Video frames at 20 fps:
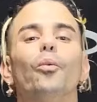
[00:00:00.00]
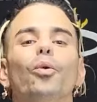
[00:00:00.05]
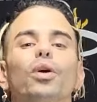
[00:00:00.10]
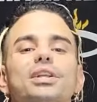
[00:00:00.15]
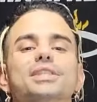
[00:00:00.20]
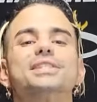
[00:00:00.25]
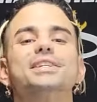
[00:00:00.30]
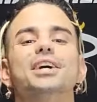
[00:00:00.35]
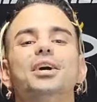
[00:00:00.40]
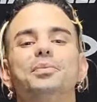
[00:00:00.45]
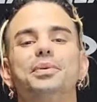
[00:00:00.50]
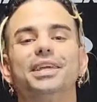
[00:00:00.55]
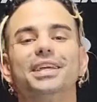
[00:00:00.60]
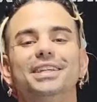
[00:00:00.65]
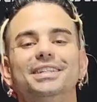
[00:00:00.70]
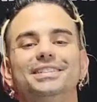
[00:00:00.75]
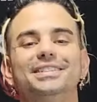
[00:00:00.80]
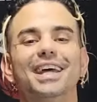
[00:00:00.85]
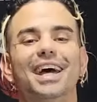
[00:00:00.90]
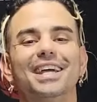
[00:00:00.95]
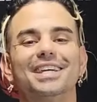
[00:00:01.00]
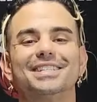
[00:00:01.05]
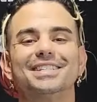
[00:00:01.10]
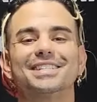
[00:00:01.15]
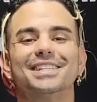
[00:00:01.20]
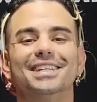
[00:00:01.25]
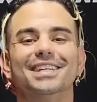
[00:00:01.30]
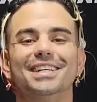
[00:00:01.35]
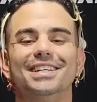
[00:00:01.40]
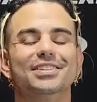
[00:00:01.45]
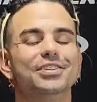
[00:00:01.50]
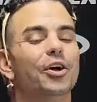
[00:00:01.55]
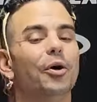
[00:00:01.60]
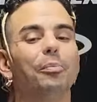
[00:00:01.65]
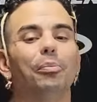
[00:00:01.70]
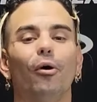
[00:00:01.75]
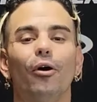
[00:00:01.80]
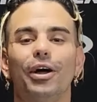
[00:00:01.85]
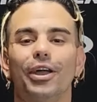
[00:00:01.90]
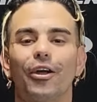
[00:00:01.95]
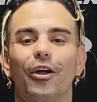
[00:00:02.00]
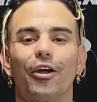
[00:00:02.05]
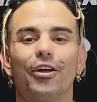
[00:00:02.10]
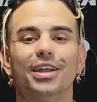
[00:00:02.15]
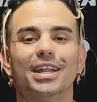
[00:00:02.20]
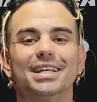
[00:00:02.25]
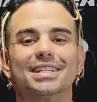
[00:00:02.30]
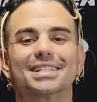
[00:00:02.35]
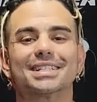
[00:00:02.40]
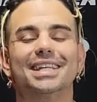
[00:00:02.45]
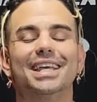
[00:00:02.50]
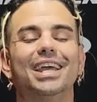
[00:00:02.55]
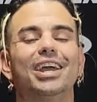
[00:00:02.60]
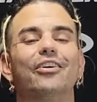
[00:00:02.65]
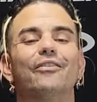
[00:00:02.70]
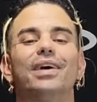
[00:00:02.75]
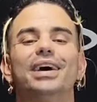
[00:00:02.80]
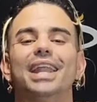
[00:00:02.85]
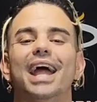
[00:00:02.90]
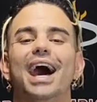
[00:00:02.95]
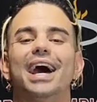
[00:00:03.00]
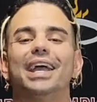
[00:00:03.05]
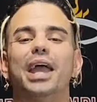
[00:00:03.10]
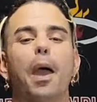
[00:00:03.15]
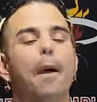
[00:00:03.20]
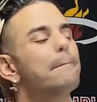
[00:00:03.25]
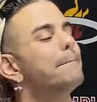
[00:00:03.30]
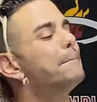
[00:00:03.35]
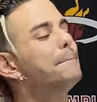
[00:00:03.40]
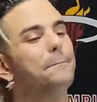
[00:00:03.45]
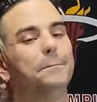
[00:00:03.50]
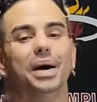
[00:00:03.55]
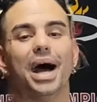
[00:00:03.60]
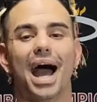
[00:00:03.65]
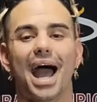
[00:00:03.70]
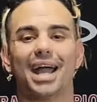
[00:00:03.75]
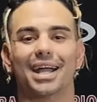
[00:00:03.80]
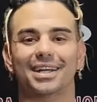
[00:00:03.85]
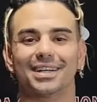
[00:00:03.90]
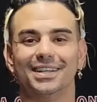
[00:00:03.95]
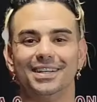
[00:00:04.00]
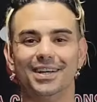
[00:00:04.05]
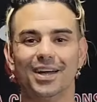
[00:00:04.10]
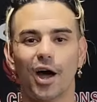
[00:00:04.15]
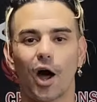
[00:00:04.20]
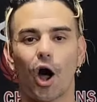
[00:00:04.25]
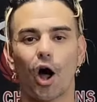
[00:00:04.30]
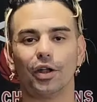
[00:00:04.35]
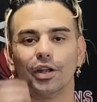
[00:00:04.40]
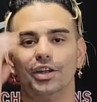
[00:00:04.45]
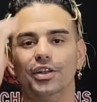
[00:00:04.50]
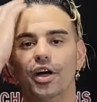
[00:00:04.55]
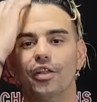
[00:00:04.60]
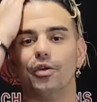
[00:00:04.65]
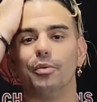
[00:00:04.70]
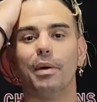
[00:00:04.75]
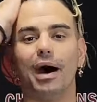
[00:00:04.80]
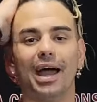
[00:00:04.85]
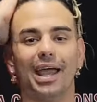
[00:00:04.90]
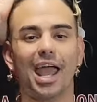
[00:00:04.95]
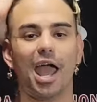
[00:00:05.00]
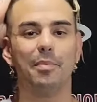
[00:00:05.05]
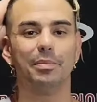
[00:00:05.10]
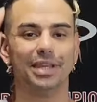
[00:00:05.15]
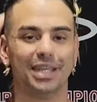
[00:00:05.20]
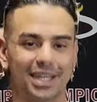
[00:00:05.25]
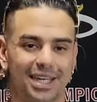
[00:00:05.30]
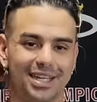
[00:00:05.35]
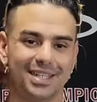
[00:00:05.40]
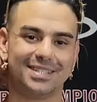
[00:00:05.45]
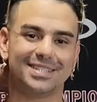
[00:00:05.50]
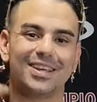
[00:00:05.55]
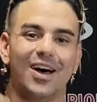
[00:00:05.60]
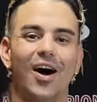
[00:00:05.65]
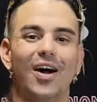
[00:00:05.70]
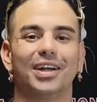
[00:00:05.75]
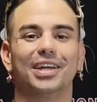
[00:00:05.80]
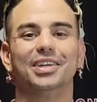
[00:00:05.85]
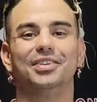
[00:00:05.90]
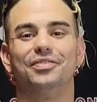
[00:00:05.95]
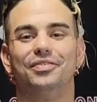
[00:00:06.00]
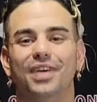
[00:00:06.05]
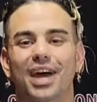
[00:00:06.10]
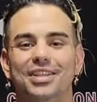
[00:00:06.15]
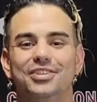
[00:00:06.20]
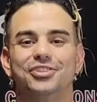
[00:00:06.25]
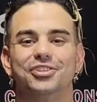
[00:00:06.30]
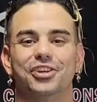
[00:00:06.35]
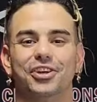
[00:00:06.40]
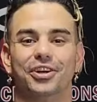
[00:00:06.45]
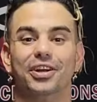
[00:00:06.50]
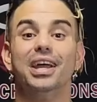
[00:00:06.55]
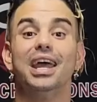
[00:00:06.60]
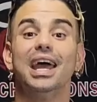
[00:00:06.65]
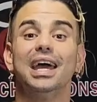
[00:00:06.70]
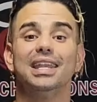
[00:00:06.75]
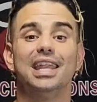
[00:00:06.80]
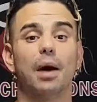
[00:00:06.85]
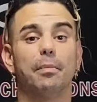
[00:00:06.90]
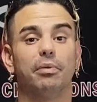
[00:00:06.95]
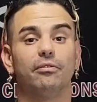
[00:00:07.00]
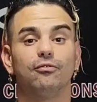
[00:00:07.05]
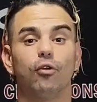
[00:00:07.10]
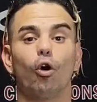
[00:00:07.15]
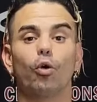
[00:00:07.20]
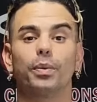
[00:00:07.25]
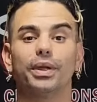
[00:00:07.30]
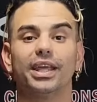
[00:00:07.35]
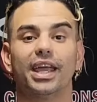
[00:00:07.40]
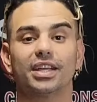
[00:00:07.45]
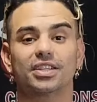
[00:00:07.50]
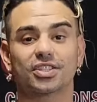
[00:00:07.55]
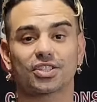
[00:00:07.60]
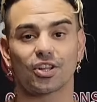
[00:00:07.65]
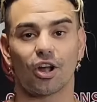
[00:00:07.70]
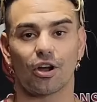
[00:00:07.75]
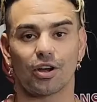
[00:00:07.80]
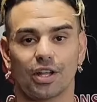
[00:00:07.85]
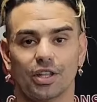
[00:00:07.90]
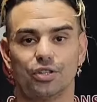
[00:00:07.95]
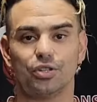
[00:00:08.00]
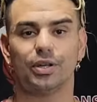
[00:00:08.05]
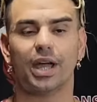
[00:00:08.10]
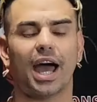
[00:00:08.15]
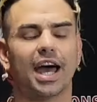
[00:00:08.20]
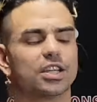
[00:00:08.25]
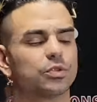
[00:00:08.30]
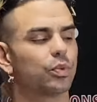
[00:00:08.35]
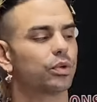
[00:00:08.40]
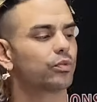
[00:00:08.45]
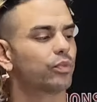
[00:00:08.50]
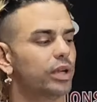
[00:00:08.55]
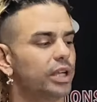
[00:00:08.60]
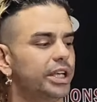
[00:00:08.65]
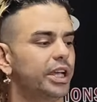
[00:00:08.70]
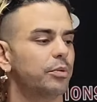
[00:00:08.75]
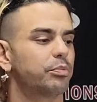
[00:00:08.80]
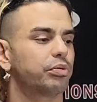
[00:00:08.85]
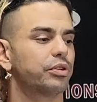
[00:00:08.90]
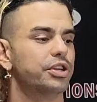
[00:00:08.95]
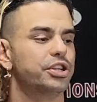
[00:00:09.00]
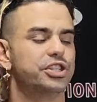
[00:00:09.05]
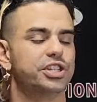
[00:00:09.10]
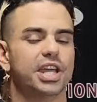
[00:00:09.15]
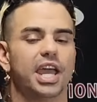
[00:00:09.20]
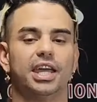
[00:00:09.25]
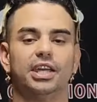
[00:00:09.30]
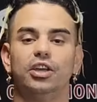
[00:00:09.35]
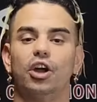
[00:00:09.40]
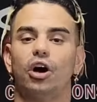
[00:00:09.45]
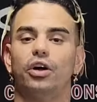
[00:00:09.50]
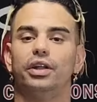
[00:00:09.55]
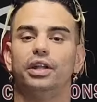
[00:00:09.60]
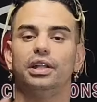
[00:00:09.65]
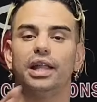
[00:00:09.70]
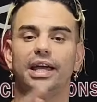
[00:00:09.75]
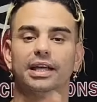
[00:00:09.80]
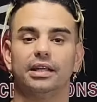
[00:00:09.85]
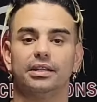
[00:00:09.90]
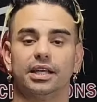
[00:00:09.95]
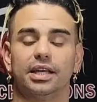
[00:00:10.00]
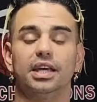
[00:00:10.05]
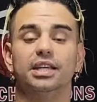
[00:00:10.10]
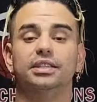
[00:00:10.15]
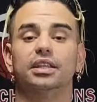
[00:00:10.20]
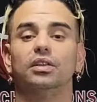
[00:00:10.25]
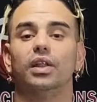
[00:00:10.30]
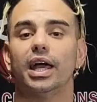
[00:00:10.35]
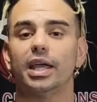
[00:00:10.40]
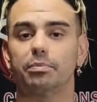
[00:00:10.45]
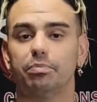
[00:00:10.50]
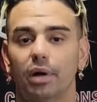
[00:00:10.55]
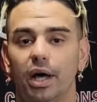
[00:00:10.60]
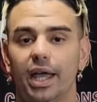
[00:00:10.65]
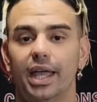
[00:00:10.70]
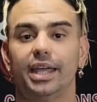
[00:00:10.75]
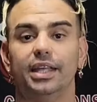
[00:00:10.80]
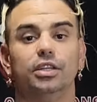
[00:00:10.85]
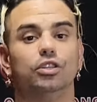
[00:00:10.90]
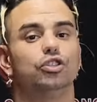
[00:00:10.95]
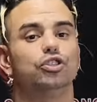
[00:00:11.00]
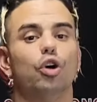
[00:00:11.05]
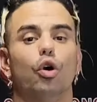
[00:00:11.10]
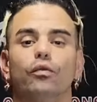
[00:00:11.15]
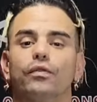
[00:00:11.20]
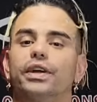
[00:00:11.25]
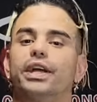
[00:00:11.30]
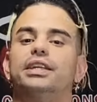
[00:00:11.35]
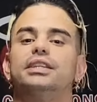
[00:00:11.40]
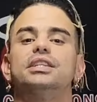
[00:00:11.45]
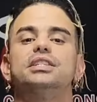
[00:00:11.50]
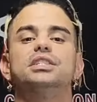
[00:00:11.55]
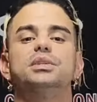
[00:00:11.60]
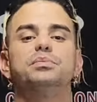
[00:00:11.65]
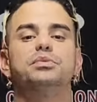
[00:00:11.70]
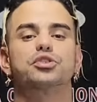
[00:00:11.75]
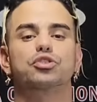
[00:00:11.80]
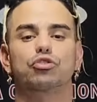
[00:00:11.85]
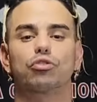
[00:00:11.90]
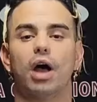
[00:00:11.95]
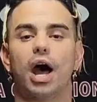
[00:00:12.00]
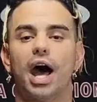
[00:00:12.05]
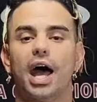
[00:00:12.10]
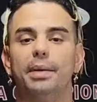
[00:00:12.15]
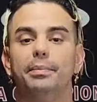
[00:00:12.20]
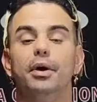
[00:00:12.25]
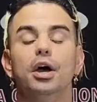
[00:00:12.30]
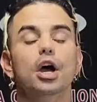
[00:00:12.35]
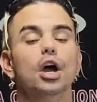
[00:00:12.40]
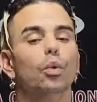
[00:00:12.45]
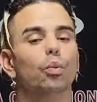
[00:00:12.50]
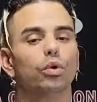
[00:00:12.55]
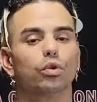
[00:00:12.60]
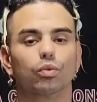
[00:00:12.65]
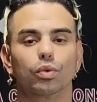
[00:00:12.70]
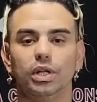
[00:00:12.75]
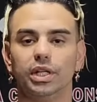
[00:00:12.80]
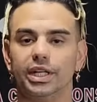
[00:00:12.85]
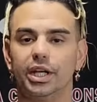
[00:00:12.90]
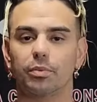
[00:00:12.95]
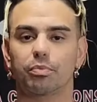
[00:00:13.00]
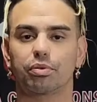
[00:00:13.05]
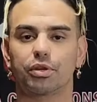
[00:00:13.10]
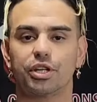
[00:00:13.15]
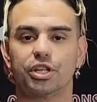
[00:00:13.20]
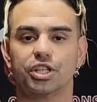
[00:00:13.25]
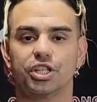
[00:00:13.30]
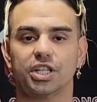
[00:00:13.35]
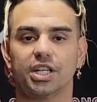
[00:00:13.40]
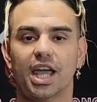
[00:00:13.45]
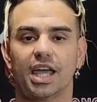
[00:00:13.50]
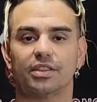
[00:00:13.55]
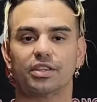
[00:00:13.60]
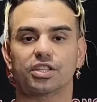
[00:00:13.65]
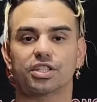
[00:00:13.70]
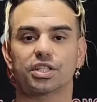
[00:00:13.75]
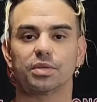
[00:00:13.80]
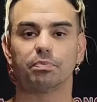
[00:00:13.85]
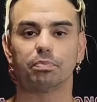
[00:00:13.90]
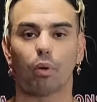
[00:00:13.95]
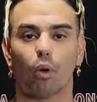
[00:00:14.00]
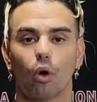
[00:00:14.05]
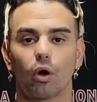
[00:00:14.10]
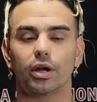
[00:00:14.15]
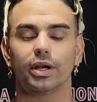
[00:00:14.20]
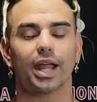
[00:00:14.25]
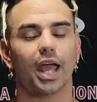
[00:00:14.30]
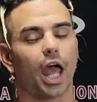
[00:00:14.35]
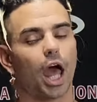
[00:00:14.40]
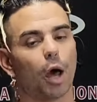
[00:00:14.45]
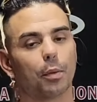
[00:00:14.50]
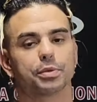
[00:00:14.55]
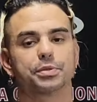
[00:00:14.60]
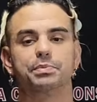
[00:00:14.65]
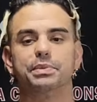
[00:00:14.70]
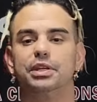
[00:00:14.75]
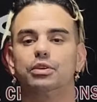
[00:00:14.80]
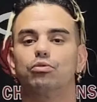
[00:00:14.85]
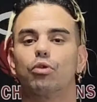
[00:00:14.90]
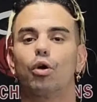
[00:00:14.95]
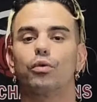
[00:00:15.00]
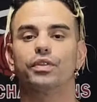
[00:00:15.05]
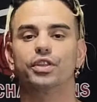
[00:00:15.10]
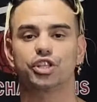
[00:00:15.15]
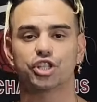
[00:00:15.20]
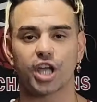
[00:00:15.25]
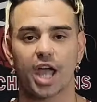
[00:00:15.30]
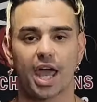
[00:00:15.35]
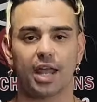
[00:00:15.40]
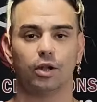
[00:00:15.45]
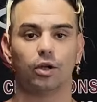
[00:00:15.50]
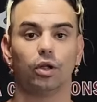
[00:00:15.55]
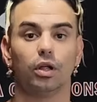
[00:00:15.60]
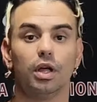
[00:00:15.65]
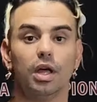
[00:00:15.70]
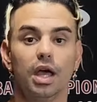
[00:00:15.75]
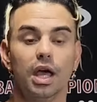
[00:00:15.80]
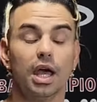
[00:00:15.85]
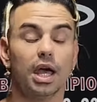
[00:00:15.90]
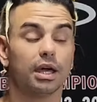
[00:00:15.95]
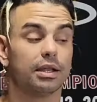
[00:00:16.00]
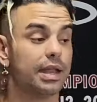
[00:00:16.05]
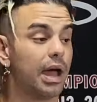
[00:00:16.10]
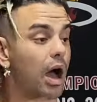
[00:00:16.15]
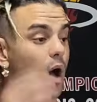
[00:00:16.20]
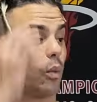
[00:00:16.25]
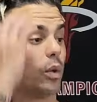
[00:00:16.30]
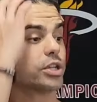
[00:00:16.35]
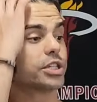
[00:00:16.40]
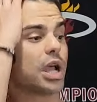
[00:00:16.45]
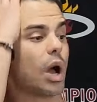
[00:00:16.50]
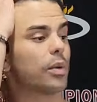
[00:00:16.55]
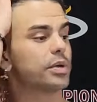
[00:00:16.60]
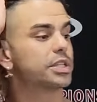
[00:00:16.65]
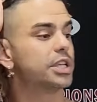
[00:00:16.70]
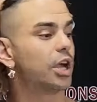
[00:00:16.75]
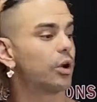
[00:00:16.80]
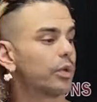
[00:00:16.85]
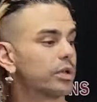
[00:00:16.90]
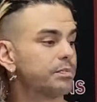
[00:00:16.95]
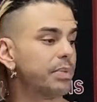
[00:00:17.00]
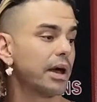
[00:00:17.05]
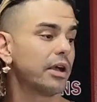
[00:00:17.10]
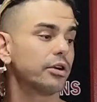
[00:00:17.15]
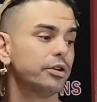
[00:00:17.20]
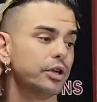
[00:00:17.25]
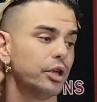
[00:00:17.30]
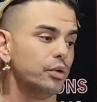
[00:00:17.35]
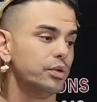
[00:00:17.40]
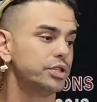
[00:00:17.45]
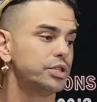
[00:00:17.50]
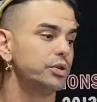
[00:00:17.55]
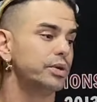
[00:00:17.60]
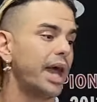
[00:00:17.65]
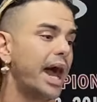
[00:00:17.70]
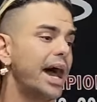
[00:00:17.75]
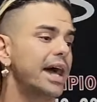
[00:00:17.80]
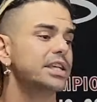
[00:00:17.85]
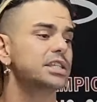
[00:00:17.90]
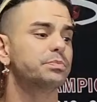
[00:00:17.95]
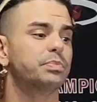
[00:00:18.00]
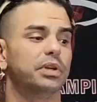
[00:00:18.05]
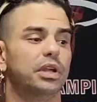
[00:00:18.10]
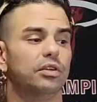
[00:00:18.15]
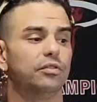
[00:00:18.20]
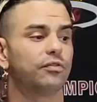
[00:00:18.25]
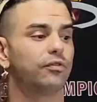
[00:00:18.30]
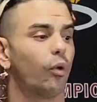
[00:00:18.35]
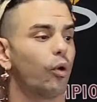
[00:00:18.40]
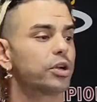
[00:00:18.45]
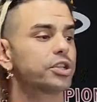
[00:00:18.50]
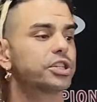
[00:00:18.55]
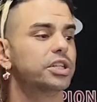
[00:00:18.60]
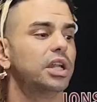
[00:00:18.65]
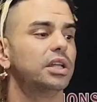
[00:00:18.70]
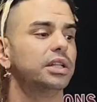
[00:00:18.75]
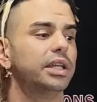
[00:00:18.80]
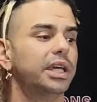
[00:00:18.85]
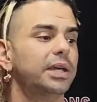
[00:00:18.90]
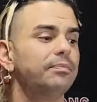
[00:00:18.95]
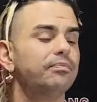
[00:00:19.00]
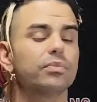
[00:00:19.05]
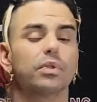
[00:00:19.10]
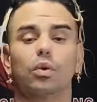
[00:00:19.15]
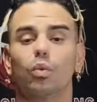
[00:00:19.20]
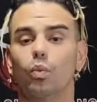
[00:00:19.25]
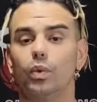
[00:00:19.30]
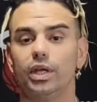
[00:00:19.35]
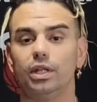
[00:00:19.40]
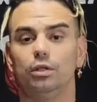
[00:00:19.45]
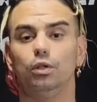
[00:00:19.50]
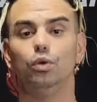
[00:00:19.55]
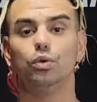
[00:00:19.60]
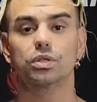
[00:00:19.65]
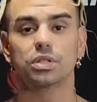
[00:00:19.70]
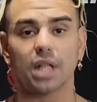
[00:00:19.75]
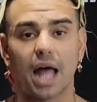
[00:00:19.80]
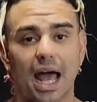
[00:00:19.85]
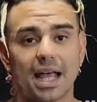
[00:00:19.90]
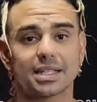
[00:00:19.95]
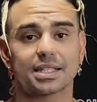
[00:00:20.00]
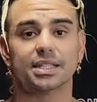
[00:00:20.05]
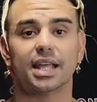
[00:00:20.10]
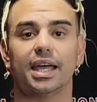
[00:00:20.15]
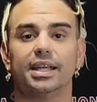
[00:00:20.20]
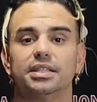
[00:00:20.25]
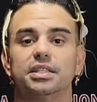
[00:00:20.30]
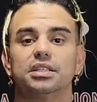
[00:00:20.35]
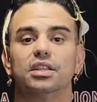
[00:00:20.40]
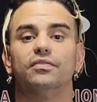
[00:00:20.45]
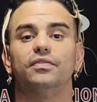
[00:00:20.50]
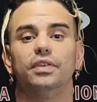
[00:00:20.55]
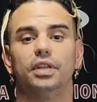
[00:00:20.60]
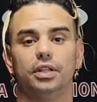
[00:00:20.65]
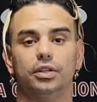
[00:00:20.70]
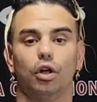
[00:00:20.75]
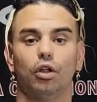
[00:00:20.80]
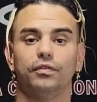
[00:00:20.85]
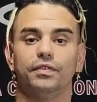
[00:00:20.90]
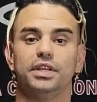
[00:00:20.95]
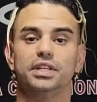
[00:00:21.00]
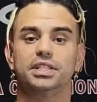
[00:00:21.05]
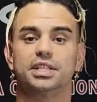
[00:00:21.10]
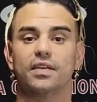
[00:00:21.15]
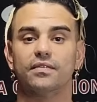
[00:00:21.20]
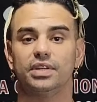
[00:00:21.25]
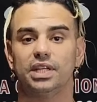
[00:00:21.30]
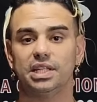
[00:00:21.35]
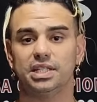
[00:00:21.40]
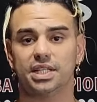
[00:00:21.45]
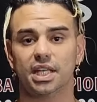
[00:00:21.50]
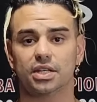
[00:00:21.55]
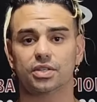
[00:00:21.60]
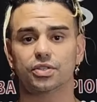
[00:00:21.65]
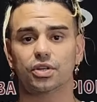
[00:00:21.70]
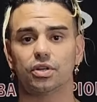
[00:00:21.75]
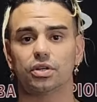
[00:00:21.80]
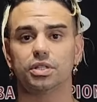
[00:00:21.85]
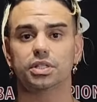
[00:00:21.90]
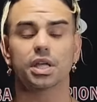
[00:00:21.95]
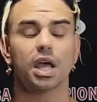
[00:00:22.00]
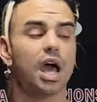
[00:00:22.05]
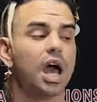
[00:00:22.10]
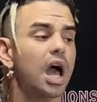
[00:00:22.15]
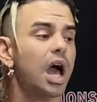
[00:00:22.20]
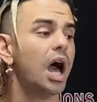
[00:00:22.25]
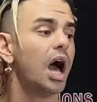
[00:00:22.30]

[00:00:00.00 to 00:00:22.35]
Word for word: What's up, Heat Nation? Your boy Ernest here, and I am back on another Miami Heat Talk adventure. Now, before we get started, you guys would really appreciate y'all to like to hit the like button. Don't forget to subscribe. Would really appreciate the support. Helps me grow the channel. Now, I wish I was here with better news, you guys, but unfortunately, we lose last night to the Philadelphia 76ers.